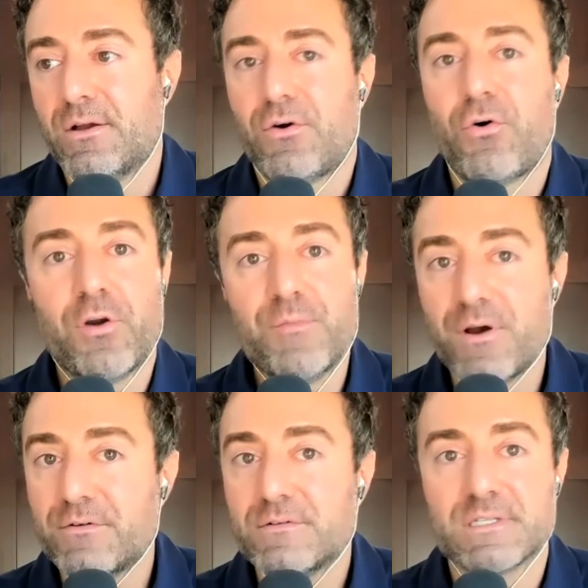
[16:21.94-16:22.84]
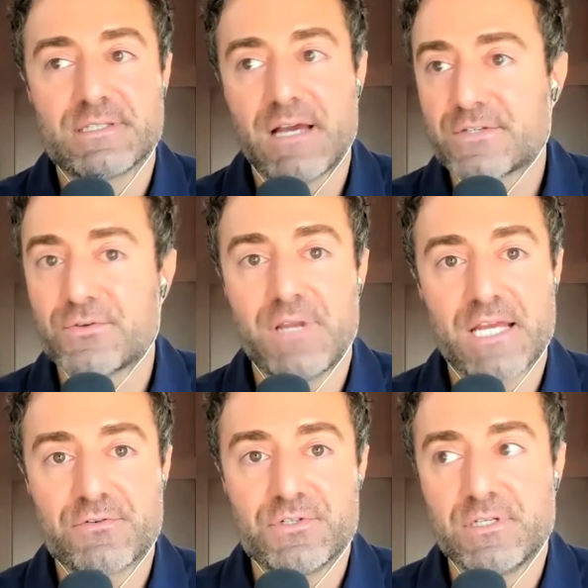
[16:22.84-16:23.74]
hormones, testosterone,
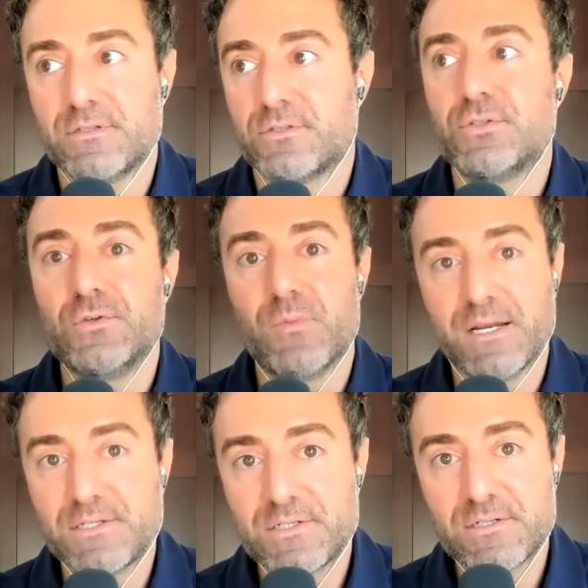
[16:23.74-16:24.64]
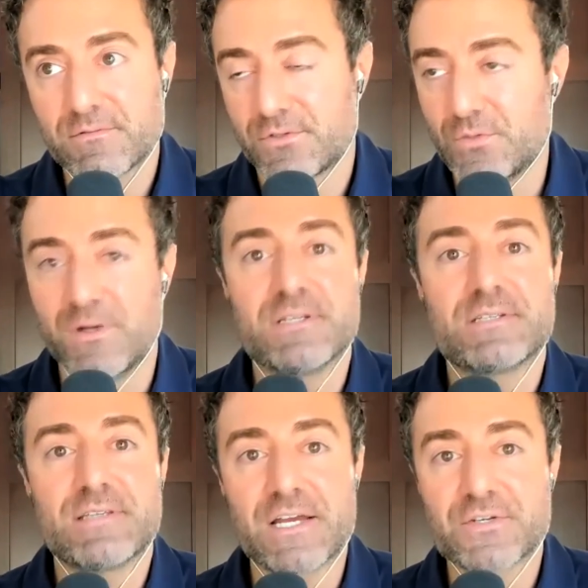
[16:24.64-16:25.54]
estrogen, too much, too much
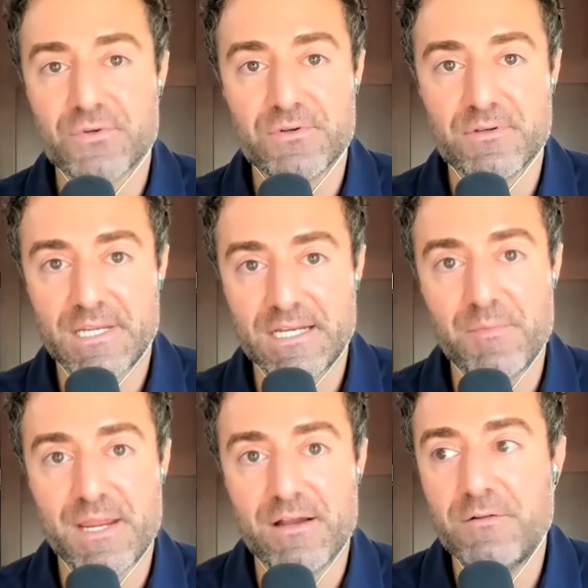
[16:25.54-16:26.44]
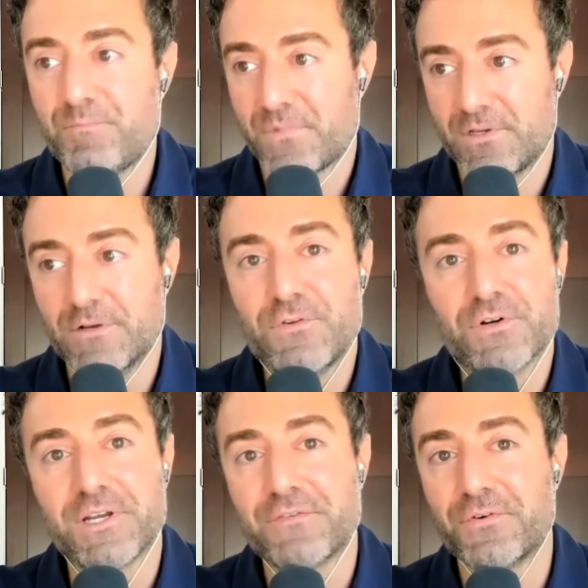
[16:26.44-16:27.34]
testosterone in a male, he'll
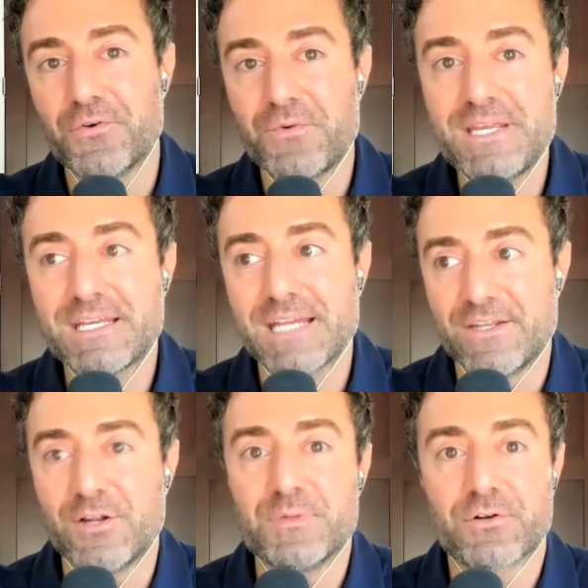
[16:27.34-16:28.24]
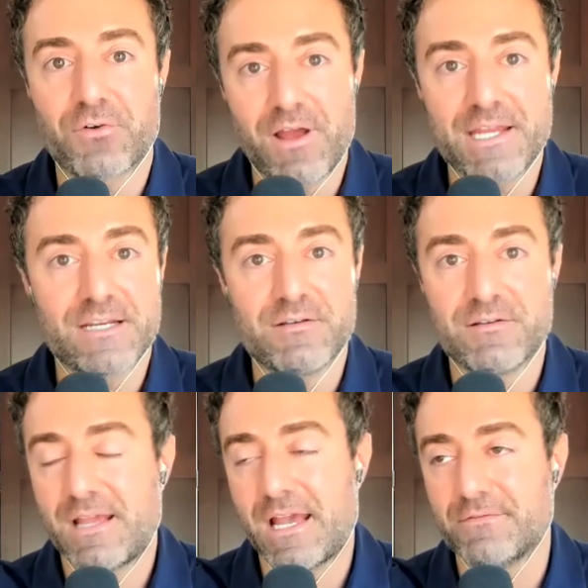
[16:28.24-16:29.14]
feel good for a week and then he'll be crying
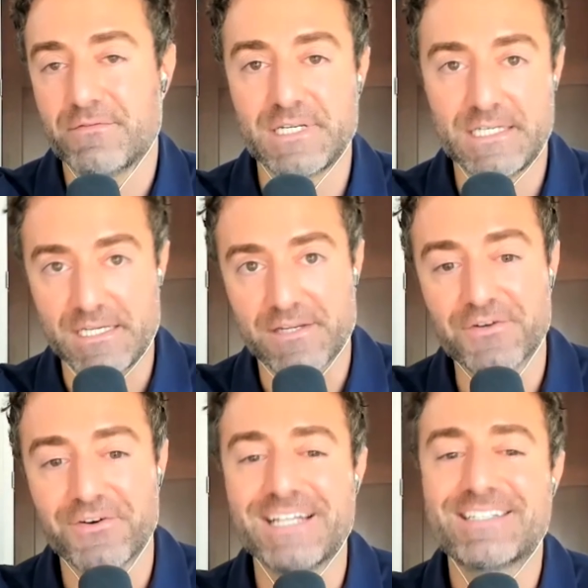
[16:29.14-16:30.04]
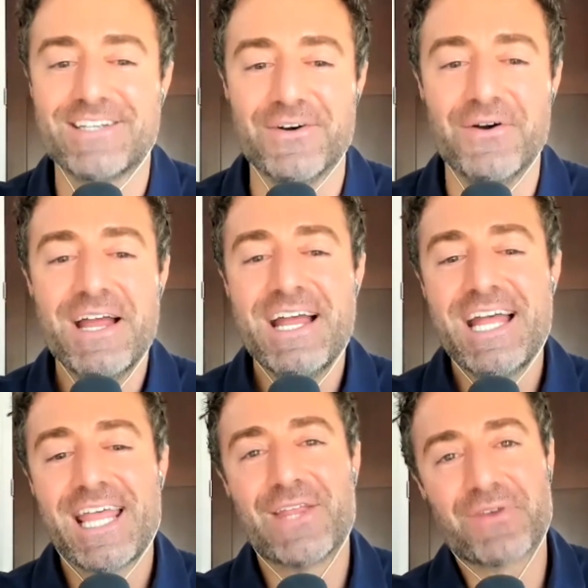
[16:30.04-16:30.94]
and have E D, right? So
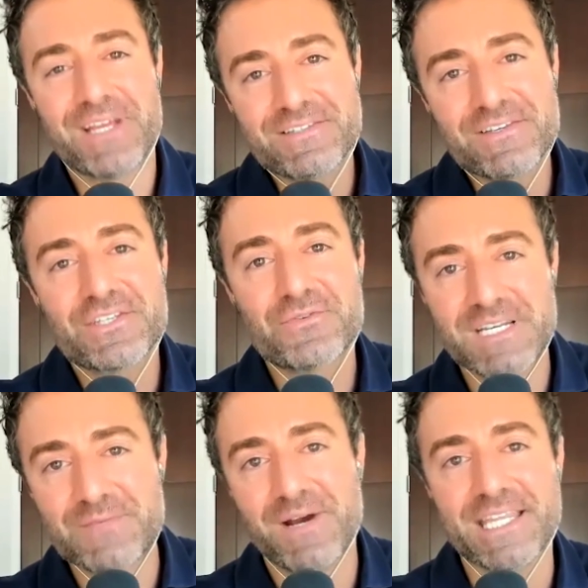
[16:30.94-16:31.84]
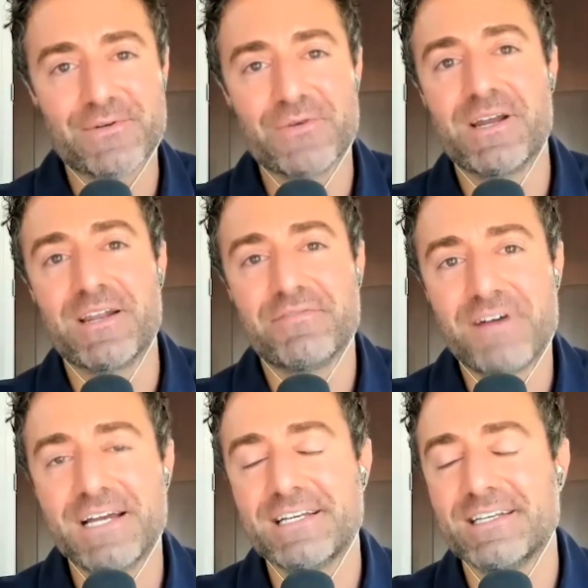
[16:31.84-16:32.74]
there is a sweet spot that we want to
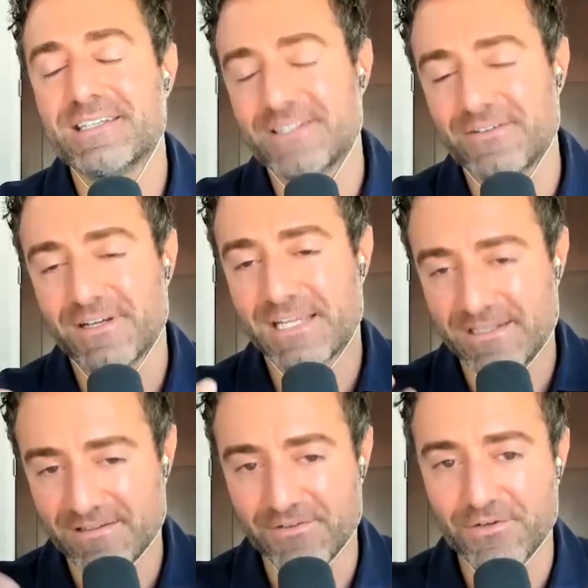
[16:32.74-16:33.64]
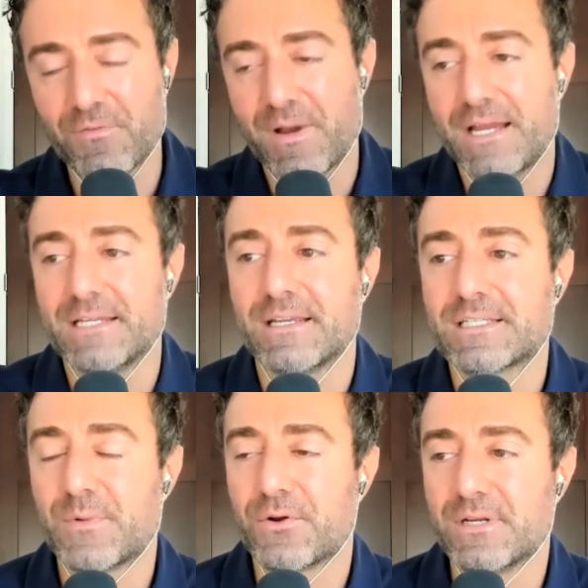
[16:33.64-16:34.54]
find. So again, learn from my
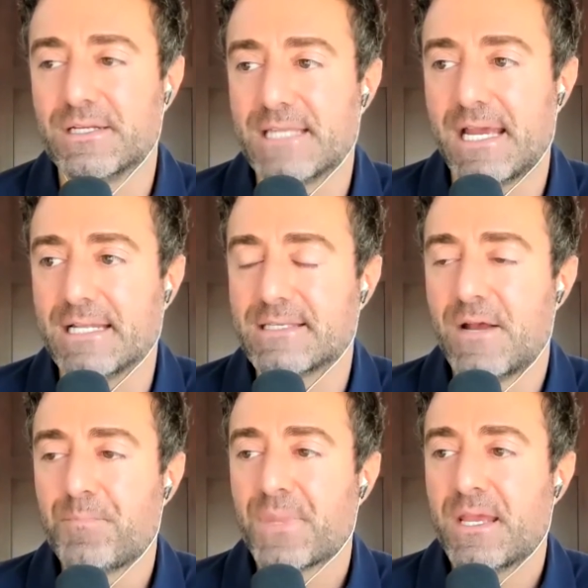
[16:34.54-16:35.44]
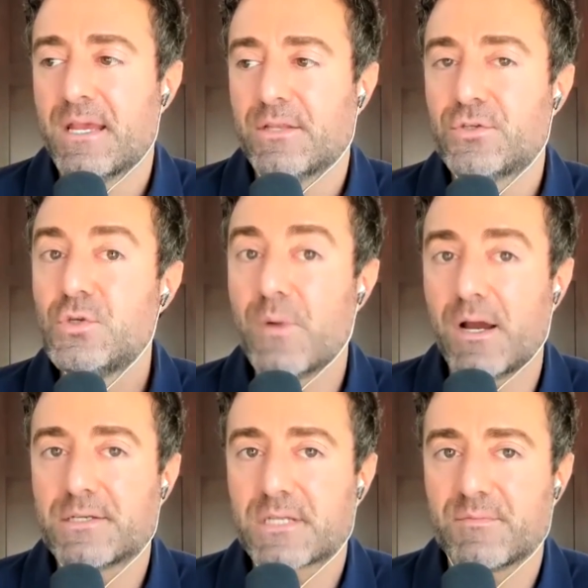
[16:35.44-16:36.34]
experience that too
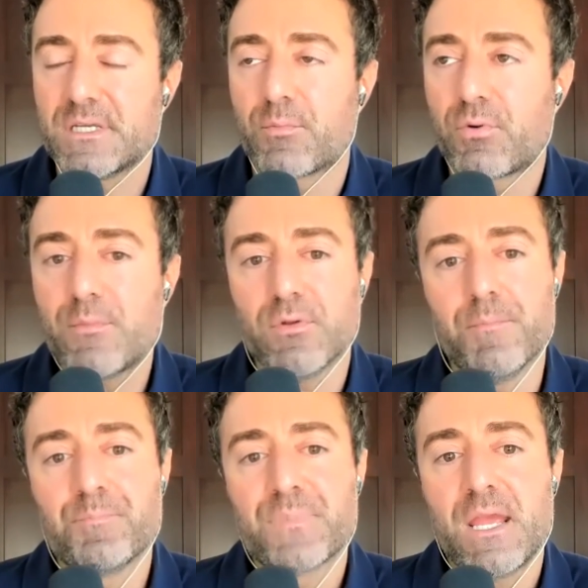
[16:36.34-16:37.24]
much can be a problem.